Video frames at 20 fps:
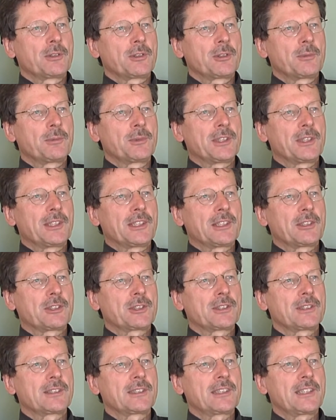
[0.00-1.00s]

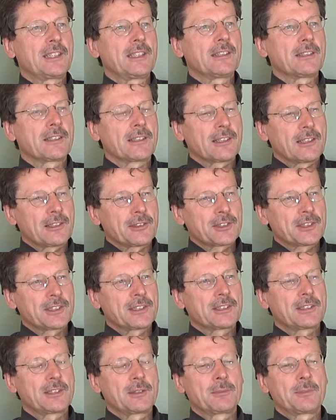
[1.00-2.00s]
communications in a car
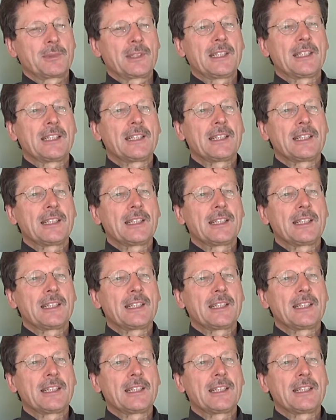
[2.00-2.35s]
system